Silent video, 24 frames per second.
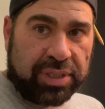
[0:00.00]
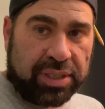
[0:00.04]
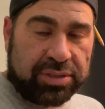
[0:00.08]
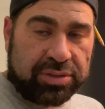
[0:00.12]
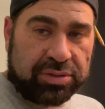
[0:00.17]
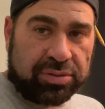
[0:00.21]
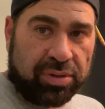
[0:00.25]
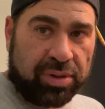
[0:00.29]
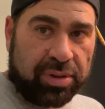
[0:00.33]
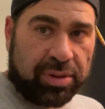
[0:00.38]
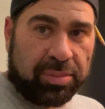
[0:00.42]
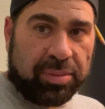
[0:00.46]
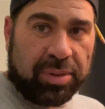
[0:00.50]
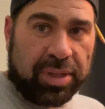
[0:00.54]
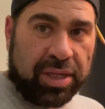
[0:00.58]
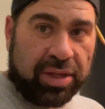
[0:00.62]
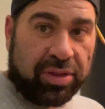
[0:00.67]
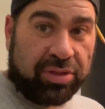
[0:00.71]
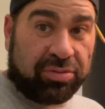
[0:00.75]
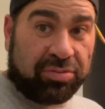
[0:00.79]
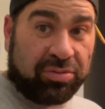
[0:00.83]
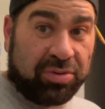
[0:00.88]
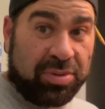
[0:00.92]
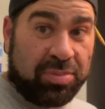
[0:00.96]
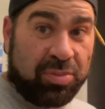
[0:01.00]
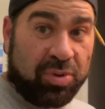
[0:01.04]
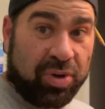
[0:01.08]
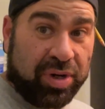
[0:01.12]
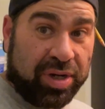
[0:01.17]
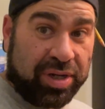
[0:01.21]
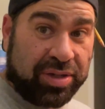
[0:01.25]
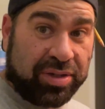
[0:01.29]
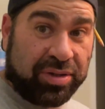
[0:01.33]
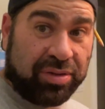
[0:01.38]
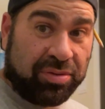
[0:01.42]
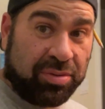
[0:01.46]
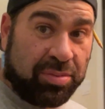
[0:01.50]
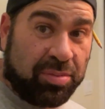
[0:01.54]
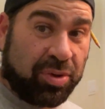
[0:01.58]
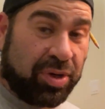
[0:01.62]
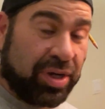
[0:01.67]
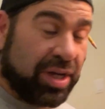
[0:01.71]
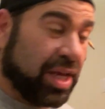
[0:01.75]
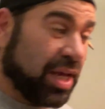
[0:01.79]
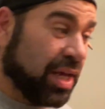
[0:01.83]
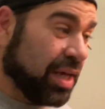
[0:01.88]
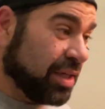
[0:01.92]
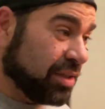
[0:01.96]
So I'm going to be here three more
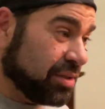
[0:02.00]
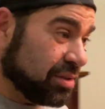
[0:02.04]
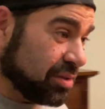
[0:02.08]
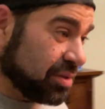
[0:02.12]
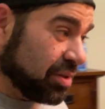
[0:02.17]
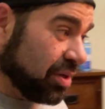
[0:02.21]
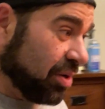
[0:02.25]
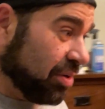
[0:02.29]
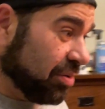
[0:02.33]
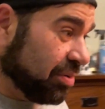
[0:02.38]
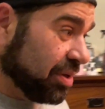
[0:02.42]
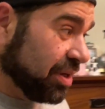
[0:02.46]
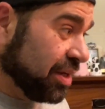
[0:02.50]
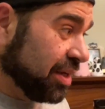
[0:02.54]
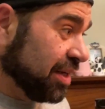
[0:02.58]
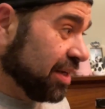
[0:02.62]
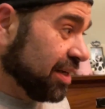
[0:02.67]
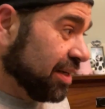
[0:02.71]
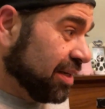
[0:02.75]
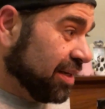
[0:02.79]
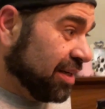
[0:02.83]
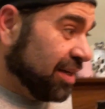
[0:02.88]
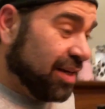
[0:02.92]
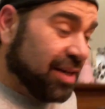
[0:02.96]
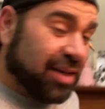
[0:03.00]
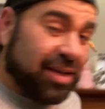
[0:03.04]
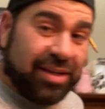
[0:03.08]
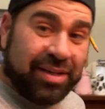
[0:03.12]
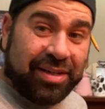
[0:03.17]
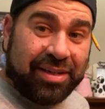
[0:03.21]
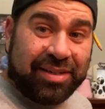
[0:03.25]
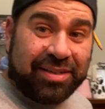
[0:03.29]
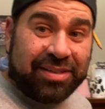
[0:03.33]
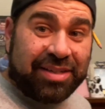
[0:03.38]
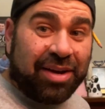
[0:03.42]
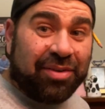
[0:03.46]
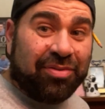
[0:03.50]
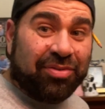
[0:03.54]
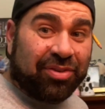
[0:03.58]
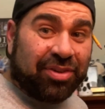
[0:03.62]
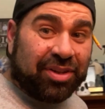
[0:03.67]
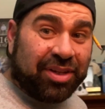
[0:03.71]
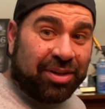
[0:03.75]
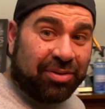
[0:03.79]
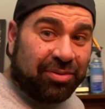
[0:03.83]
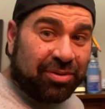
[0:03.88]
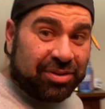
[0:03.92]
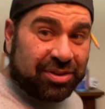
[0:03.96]
days. So
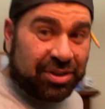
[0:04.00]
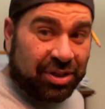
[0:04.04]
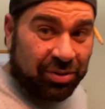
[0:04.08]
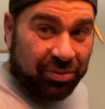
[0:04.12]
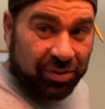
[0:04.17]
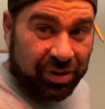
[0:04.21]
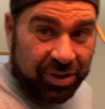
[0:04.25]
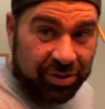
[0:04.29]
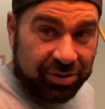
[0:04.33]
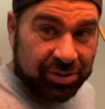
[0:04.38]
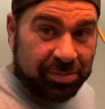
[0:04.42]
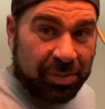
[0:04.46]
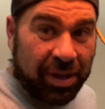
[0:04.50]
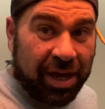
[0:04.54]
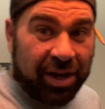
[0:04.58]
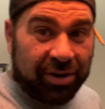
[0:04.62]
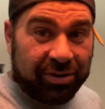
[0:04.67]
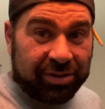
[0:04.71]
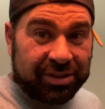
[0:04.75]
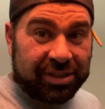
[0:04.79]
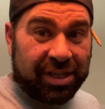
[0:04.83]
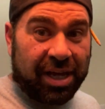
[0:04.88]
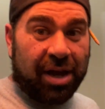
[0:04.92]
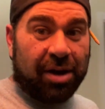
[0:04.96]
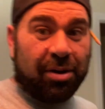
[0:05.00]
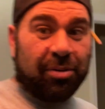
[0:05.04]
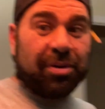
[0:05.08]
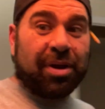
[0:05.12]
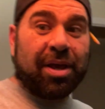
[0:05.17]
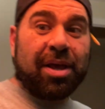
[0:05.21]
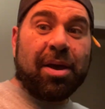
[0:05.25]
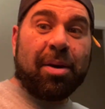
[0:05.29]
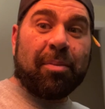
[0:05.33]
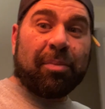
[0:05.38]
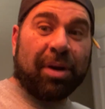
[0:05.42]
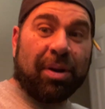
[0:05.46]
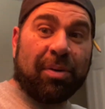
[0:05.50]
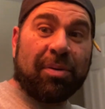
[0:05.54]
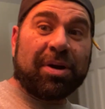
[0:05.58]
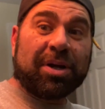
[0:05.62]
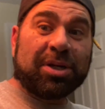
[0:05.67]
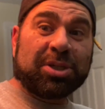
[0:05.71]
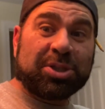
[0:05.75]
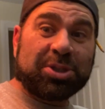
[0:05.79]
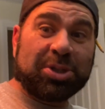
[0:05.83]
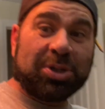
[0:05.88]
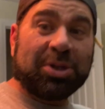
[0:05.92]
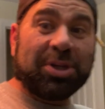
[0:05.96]
definitely was going to run those batteries down. But I want
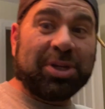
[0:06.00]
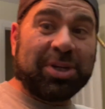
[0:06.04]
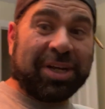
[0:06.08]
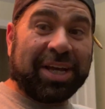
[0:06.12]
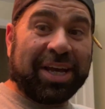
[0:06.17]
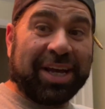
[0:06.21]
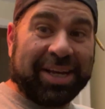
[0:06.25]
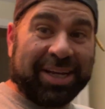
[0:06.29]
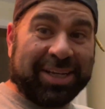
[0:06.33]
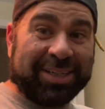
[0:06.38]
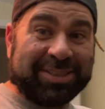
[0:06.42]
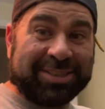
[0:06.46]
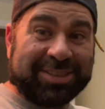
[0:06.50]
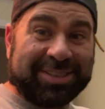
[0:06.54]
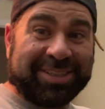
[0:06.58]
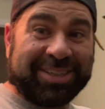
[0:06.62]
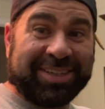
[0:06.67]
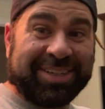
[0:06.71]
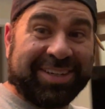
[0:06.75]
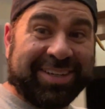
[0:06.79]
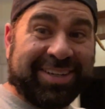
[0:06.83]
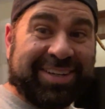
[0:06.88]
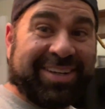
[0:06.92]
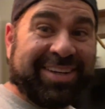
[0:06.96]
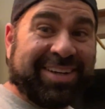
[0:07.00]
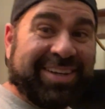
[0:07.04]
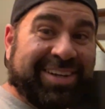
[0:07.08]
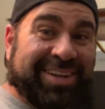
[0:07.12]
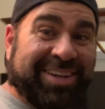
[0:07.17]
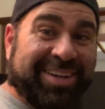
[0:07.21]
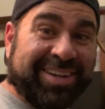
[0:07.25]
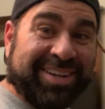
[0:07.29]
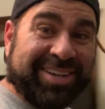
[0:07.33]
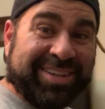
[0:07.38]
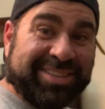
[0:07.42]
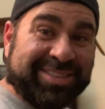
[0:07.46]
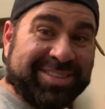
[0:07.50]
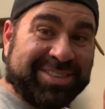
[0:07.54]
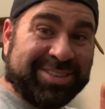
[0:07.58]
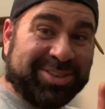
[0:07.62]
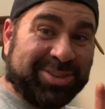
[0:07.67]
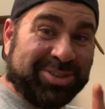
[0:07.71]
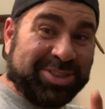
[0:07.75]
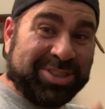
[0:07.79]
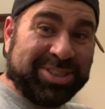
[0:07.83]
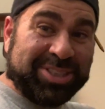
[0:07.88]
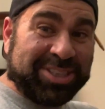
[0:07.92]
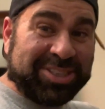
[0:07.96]
to show you guys. So
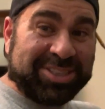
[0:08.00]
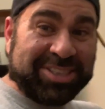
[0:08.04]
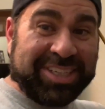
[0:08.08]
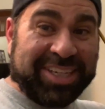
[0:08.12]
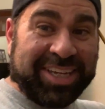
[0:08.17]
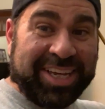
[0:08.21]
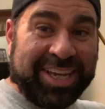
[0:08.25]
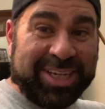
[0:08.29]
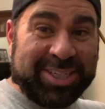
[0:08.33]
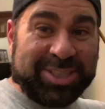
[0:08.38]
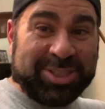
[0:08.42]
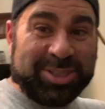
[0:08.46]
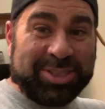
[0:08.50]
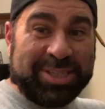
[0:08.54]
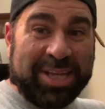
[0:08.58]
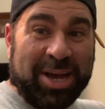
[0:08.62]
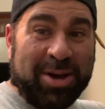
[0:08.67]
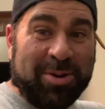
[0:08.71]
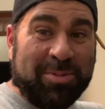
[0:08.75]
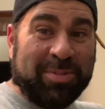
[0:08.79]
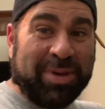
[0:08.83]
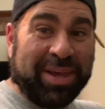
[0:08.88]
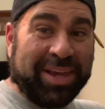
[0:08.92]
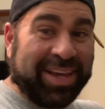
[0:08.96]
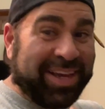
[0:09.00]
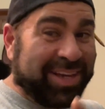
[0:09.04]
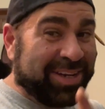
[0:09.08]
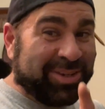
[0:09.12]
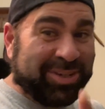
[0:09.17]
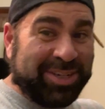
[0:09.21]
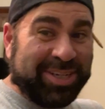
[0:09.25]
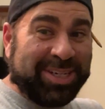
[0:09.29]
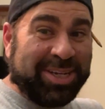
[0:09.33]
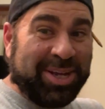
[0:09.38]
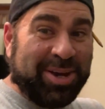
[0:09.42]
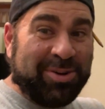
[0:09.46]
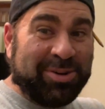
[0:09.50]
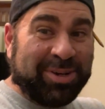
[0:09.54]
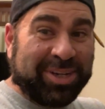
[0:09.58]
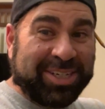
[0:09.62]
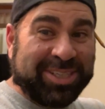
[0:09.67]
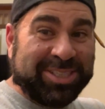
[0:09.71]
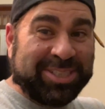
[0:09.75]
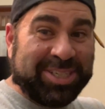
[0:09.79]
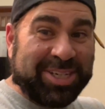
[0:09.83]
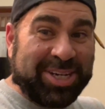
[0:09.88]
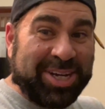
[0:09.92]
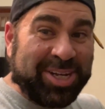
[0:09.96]
just in case you doubt me, I know you don't
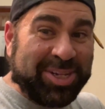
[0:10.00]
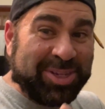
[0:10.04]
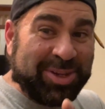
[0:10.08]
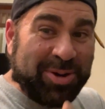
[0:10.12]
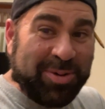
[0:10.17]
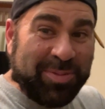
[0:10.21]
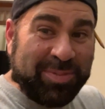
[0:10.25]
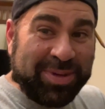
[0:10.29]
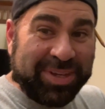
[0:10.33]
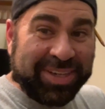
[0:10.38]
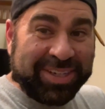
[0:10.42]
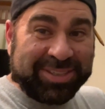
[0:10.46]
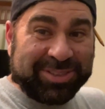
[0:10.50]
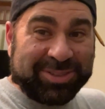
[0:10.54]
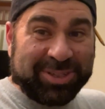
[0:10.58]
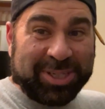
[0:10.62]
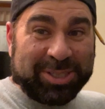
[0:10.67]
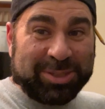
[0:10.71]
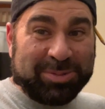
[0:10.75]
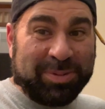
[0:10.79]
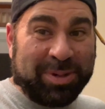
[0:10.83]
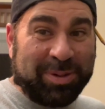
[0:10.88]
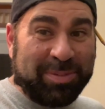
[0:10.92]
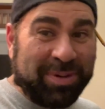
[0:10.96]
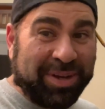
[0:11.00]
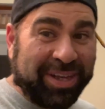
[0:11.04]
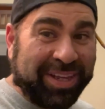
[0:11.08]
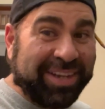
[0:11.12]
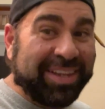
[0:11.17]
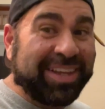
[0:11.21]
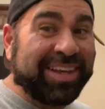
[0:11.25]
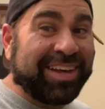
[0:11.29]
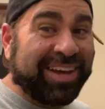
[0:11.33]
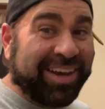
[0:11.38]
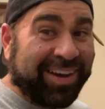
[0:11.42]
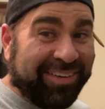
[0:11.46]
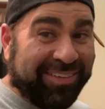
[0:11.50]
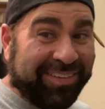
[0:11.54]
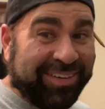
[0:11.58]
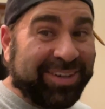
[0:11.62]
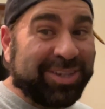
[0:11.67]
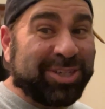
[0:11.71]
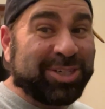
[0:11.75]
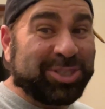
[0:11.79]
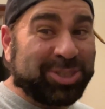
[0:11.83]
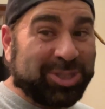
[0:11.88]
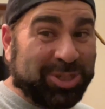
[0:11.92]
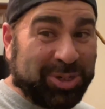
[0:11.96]
because you all know me and trust me, but I wanted
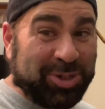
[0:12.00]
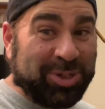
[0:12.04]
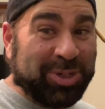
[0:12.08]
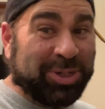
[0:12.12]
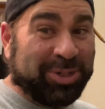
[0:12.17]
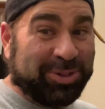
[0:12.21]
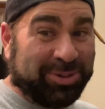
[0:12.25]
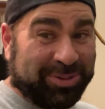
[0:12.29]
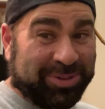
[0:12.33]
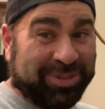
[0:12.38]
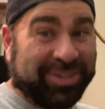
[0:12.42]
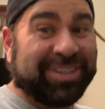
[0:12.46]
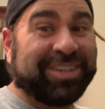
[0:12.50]
to show you